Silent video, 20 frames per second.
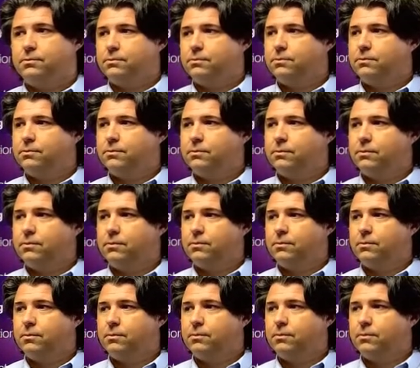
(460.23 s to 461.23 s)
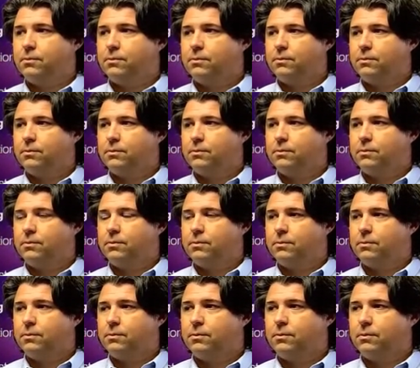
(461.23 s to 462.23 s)

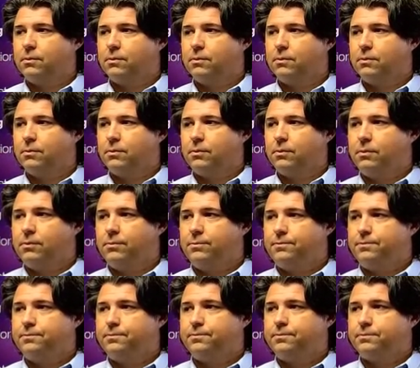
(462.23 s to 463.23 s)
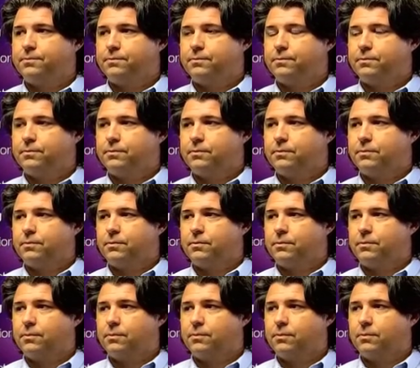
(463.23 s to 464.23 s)

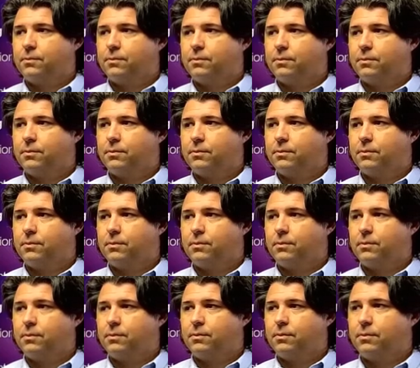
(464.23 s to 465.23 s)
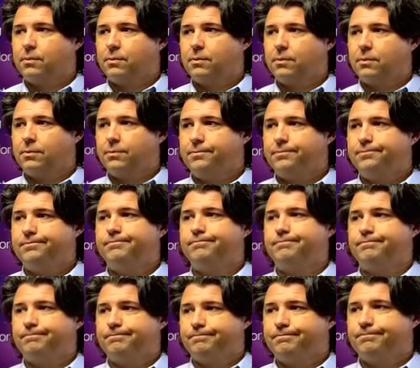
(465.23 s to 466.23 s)

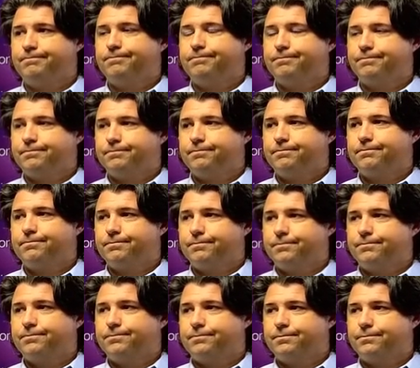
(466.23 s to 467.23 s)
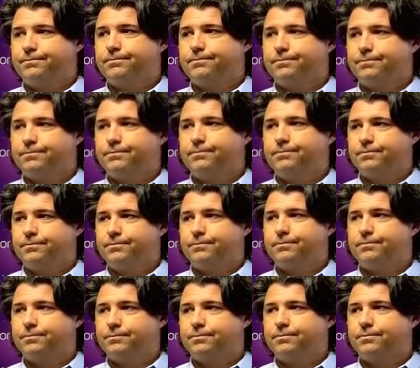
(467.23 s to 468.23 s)
No words are spoken by the person on screen.